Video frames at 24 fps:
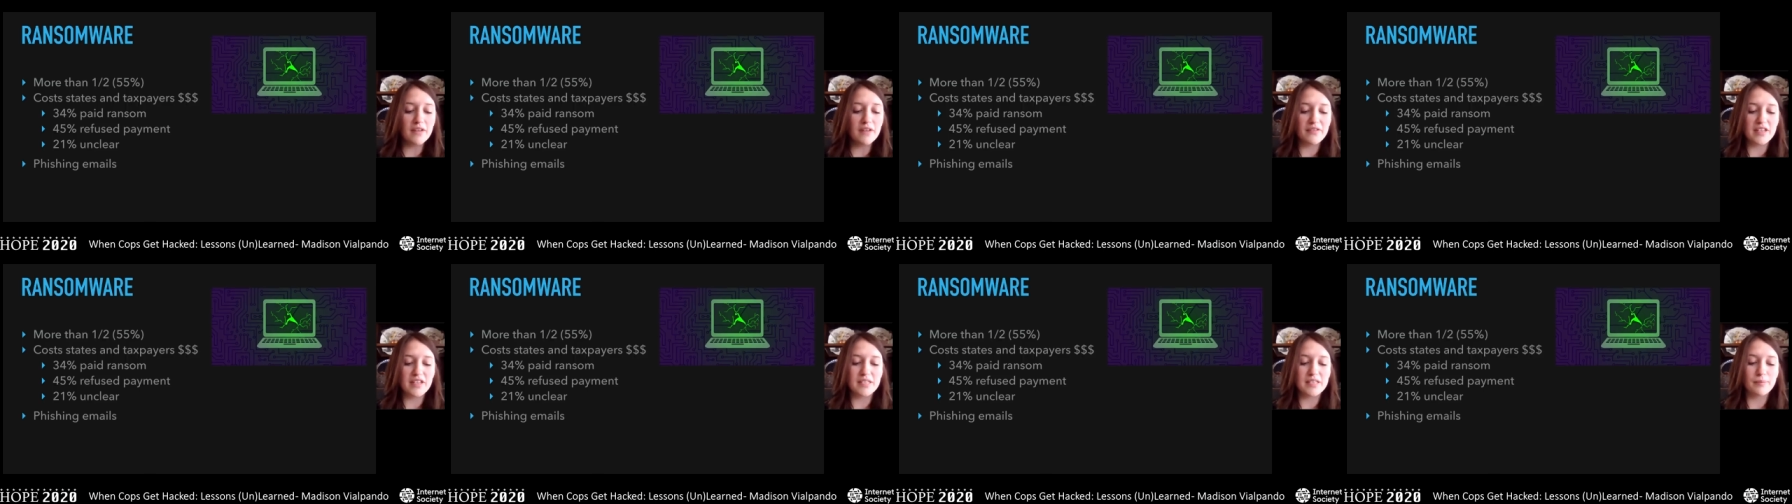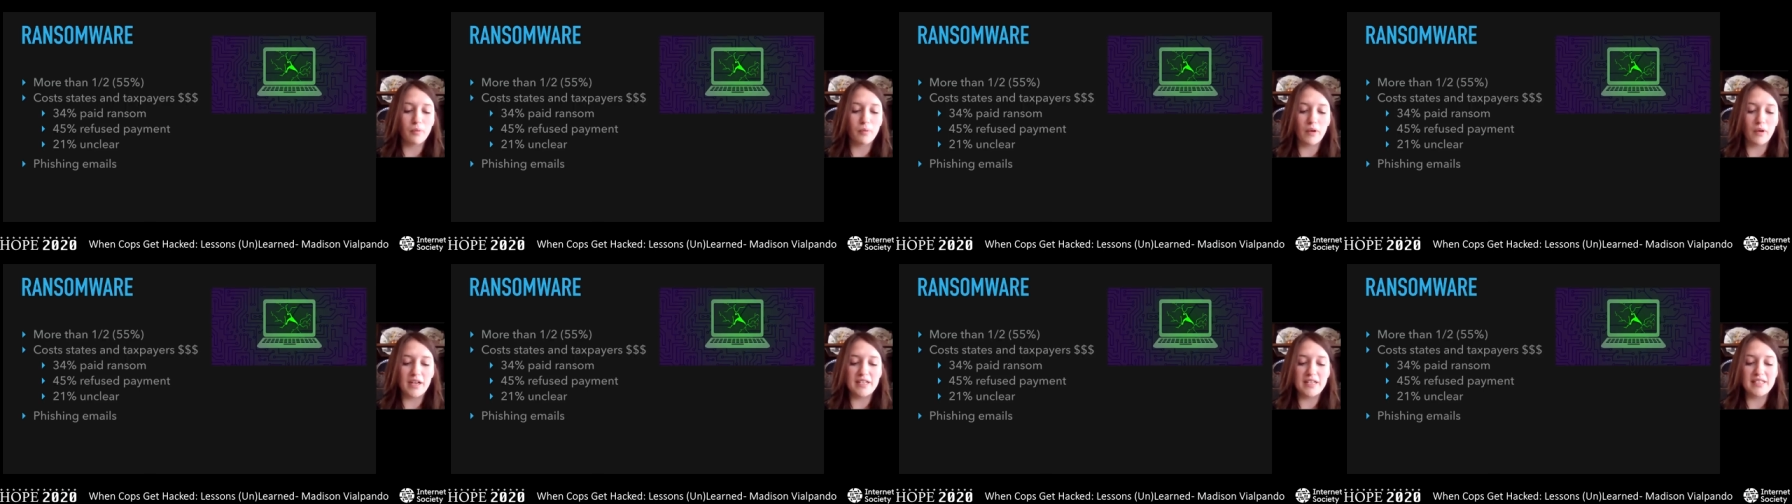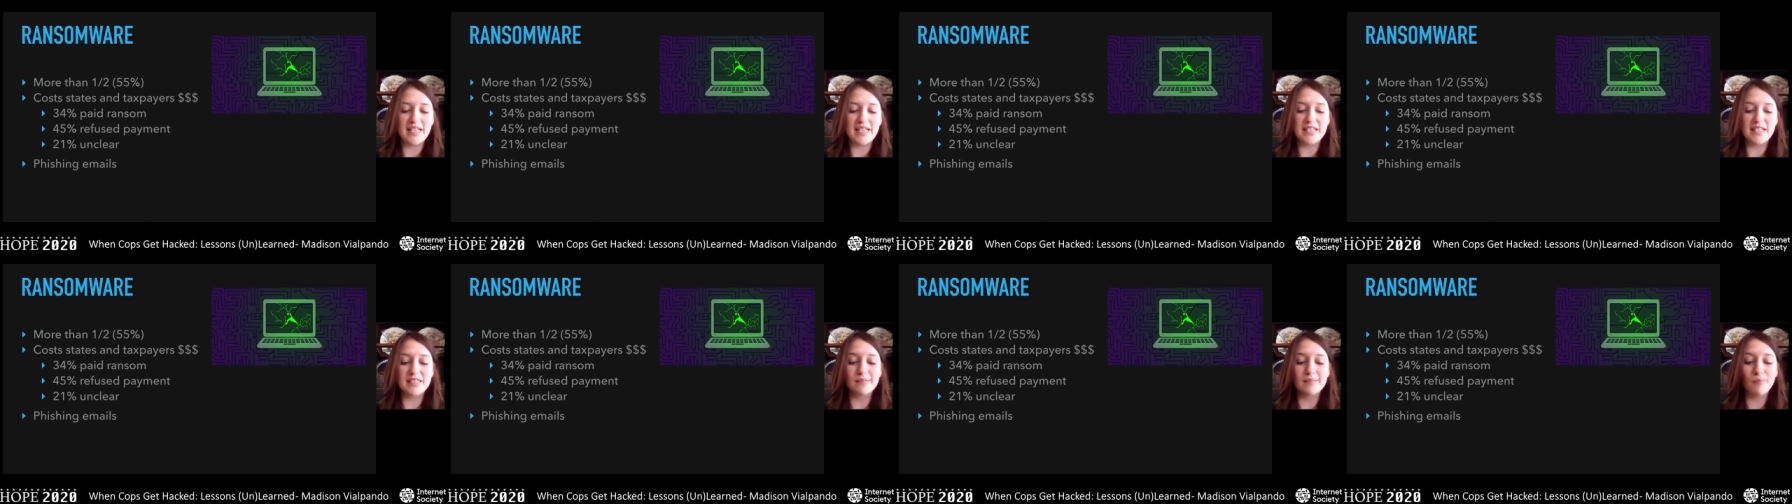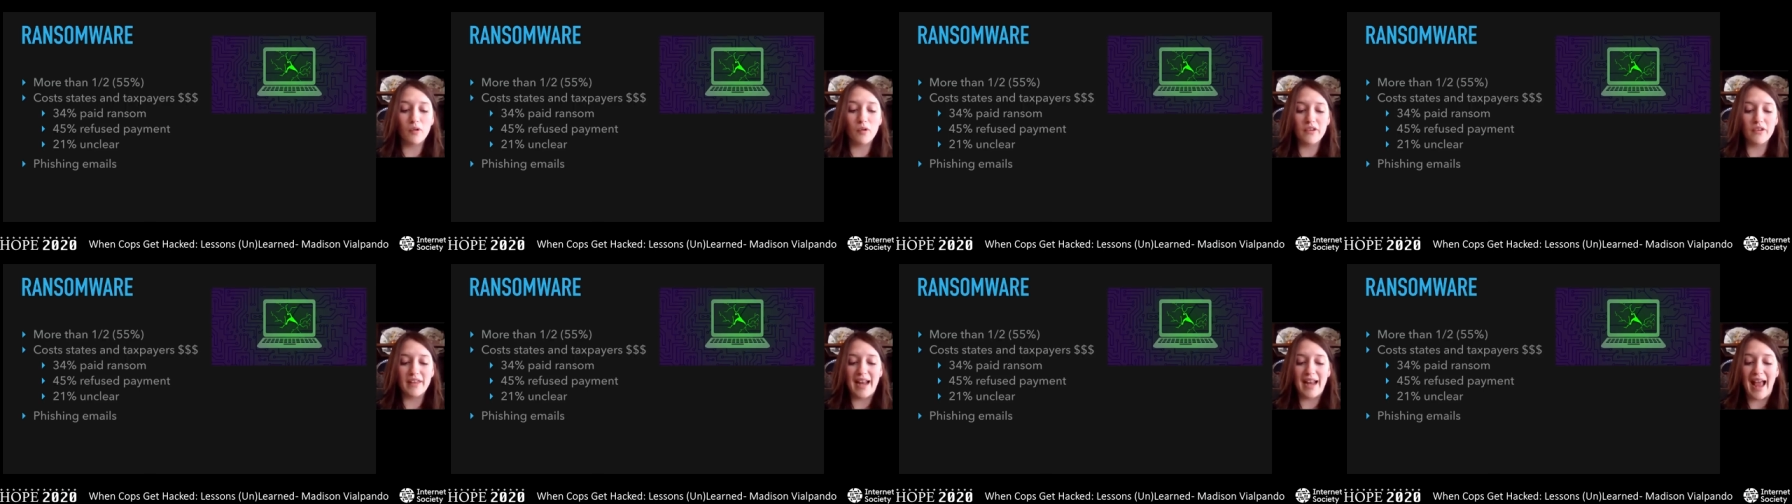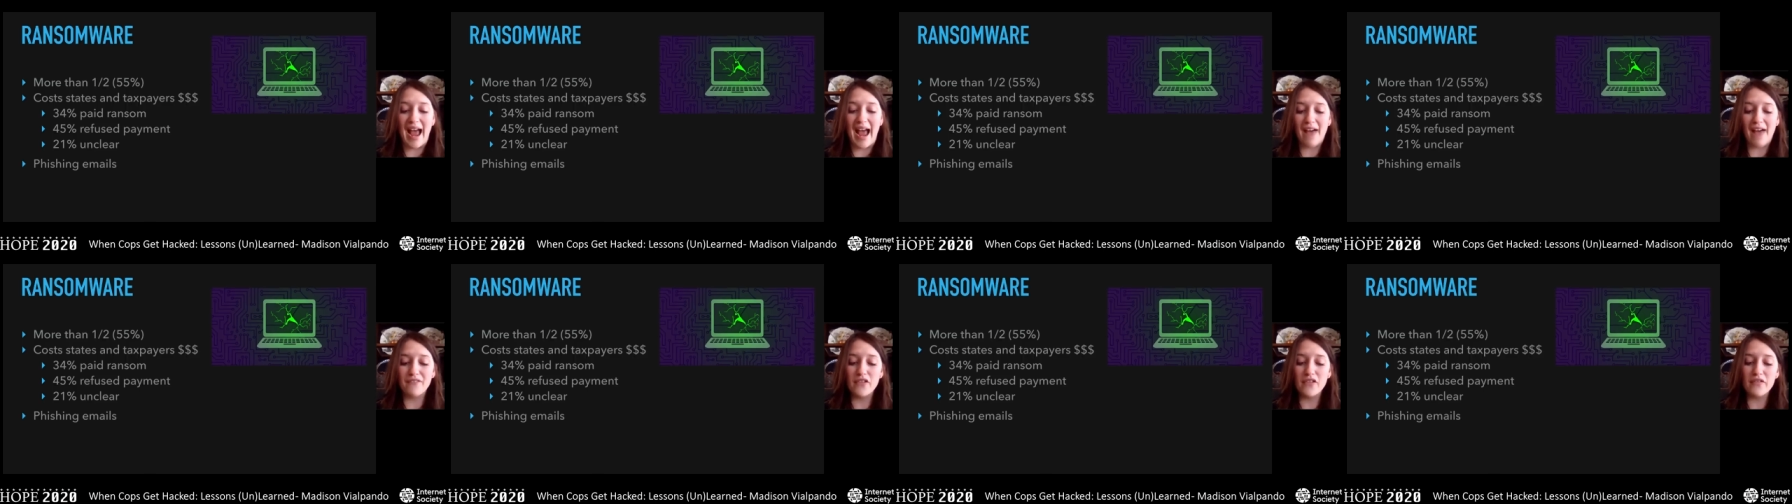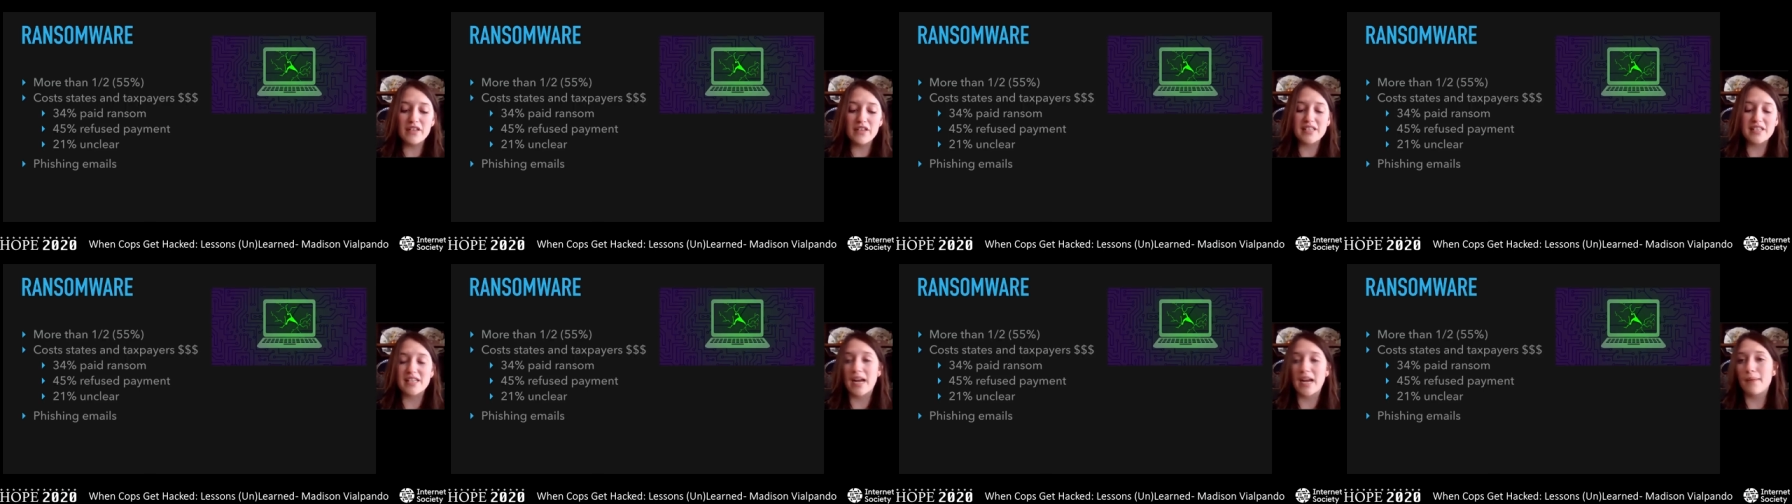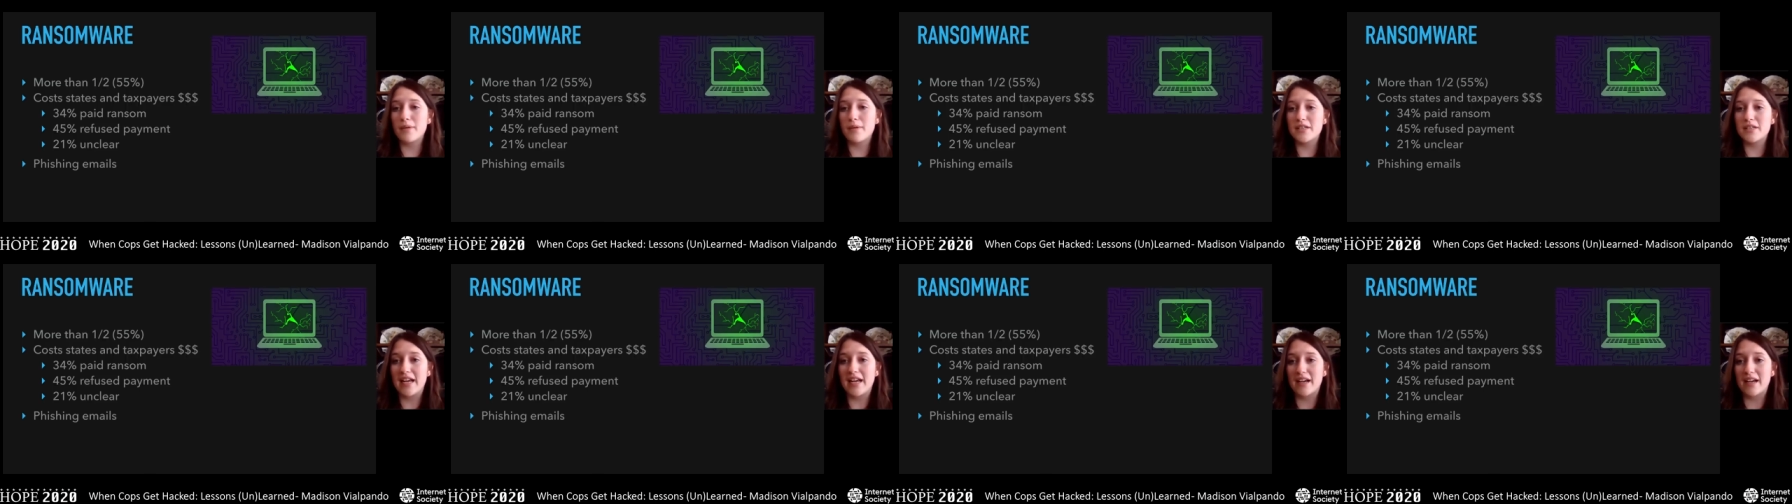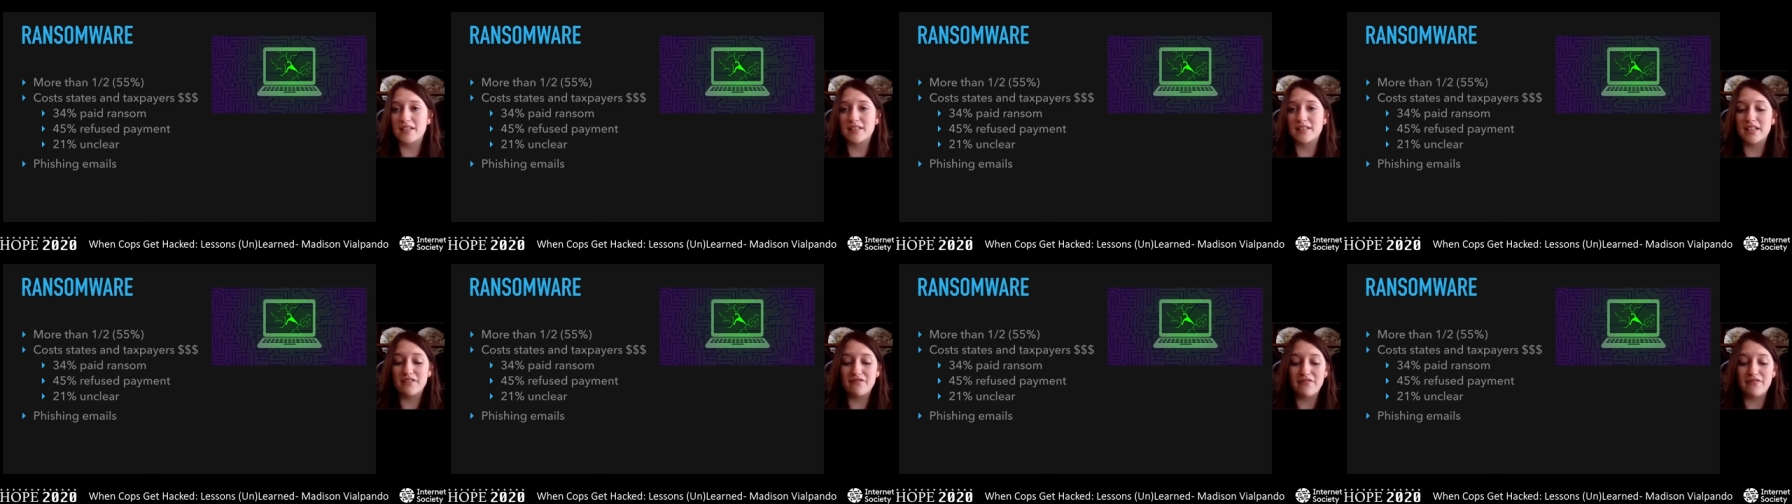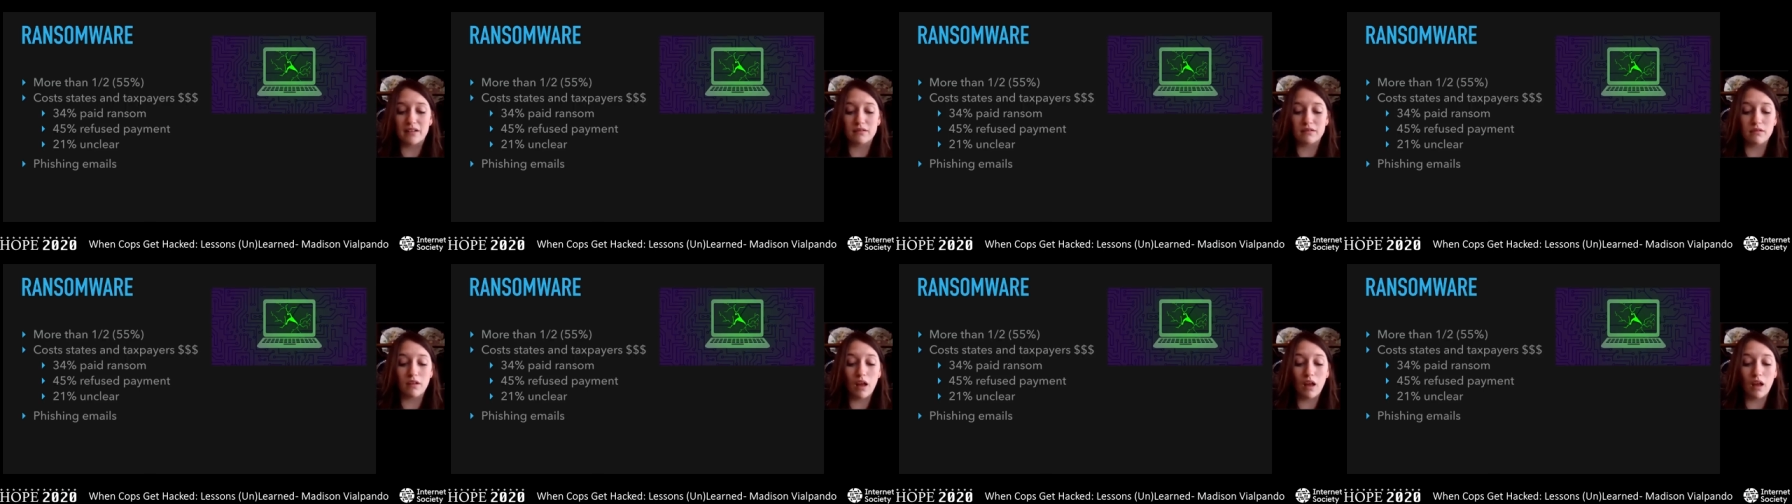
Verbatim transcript: at this point takes up more than half of the cyber attacks that affect